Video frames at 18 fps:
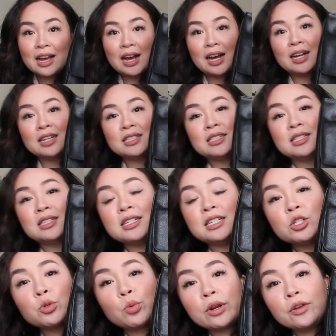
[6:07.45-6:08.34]
has
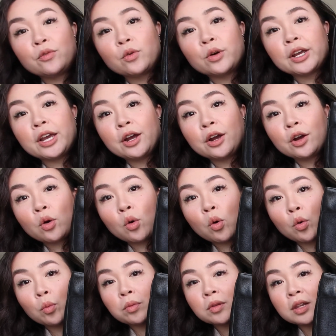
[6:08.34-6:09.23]
the 24 karat gold